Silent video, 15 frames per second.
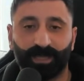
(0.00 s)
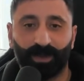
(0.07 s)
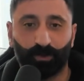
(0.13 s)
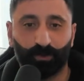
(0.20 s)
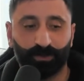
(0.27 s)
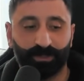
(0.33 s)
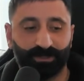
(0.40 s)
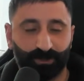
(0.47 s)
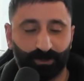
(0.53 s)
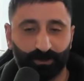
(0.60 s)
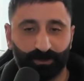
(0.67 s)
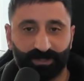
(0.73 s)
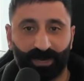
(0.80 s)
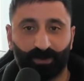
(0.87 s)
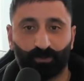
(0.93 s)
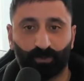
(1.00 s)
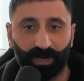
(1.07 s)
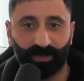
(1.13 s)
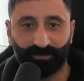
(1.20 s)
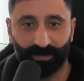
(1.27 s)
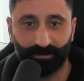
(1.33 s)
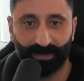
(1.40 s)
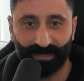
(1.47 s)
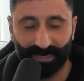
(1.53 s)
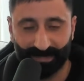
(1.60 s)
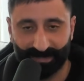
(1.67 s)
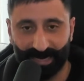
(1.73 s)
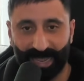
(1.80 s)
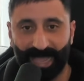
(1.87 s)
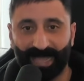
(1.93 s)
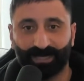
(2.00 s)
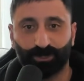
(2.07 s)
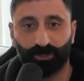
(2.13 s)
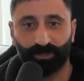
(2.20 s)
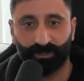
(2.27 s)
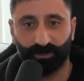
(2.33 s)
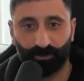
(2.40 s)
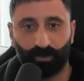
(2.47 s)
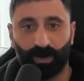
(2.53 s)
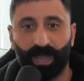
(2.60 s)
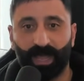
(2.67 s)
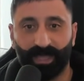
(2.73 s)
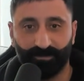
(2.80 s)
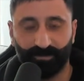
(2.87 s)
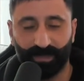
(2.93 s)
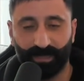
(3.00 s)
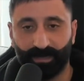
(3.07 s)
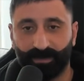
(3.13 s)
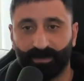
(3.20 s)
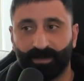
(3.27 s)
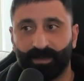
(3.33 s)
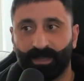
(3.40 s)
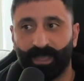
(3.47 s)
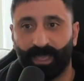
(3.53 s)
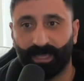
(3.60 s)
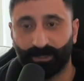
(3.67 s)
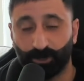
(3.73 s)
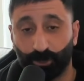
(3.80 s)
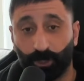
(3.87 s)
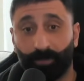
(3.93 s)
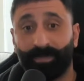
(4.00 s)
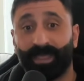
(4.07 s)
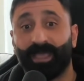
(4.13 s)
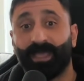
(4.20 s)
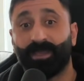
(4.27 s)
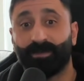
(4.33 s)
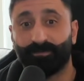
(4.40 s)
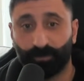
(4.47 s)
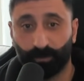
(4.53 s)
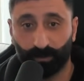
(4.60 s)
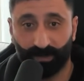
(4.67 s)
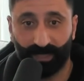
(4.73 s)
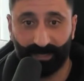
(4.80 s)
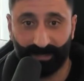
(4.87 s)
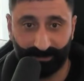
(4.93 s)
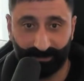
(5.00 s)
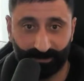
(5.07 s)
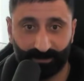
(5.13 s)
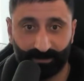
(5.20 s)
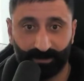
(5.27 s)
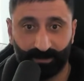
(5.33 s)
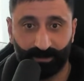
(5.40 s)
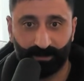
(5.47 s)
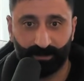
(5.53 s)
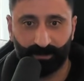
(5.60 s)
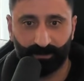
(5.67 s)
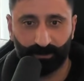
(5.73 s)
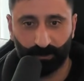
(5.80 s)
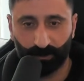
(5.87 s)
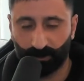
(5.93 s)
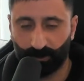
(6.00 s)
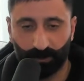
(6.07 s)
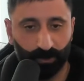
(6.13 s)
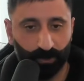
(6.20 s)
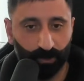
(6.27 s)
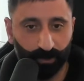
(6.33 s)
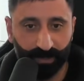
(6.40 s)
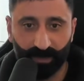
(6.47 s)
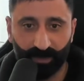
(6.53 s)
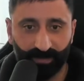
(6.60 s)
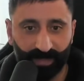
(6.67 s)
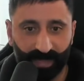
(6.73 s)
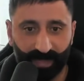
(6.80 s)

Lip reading: not only to stay relevant, but to actually thrive and jump ahead a few lanes. Do you agree on